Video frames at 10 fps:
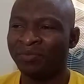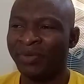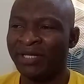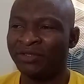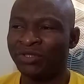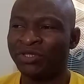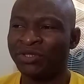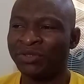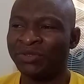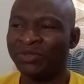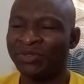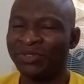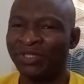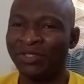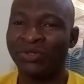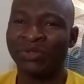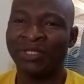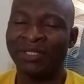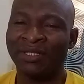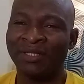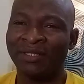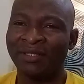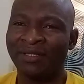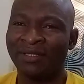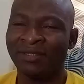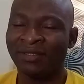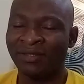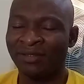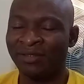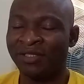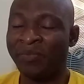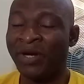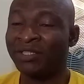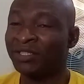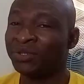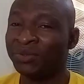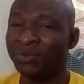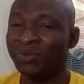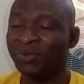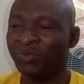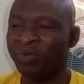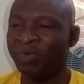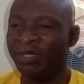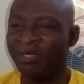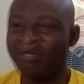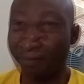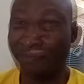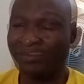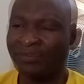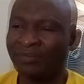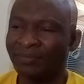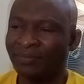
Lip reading: penetration into the deeper tissues will be limited.